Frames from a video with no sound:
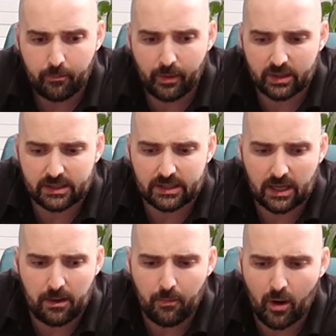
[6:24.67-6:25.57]
but uh,
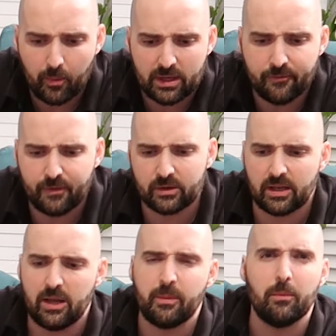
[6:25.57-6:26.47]
in my opinion feels
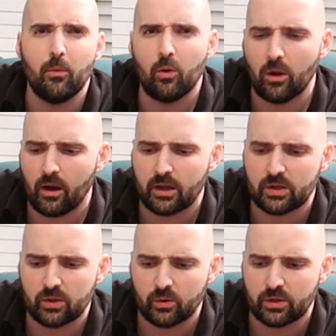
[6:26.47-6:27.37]
a little bit more like a
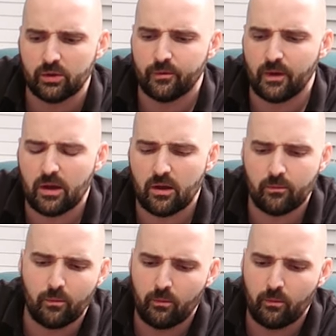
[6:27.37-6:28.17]
sort of uh,